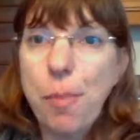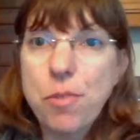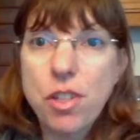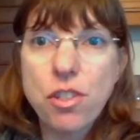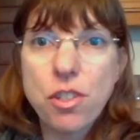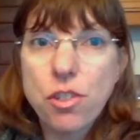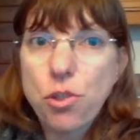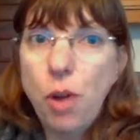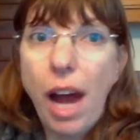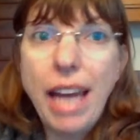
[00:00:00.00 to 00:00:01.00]
just
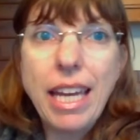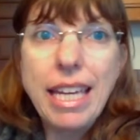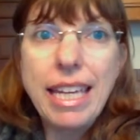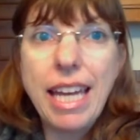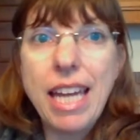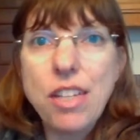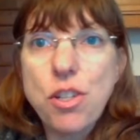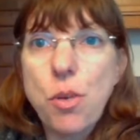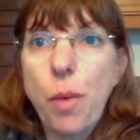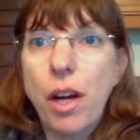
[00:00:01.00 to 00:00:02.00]
try and get
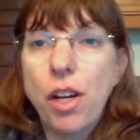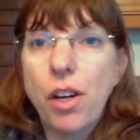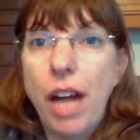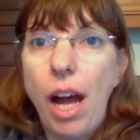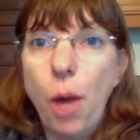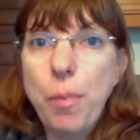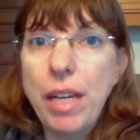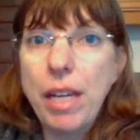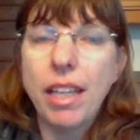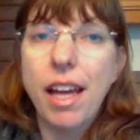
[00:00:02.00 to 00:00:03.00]
to where you're
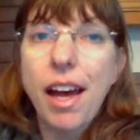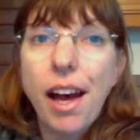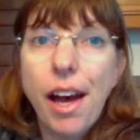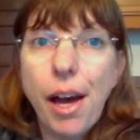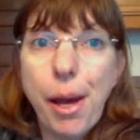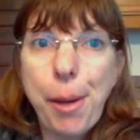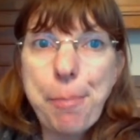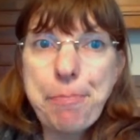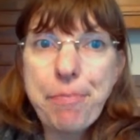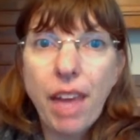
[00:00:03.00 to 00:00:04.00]
helping
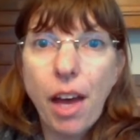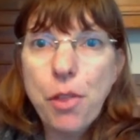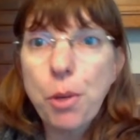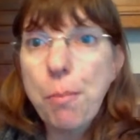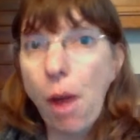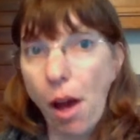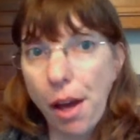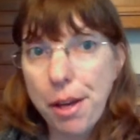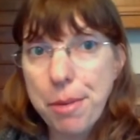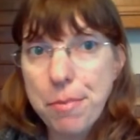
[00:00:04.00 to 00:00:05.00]
other
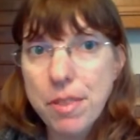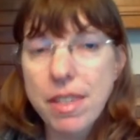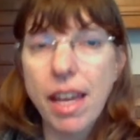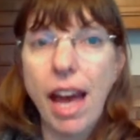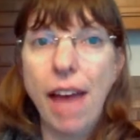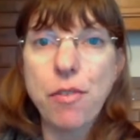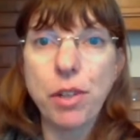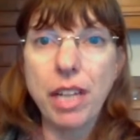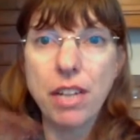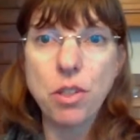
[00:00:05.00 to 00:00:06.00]
moms that have their
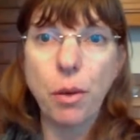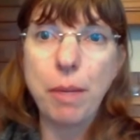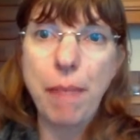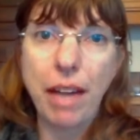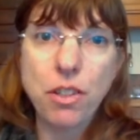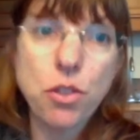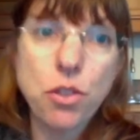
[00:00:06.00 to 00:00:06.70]
kids going back to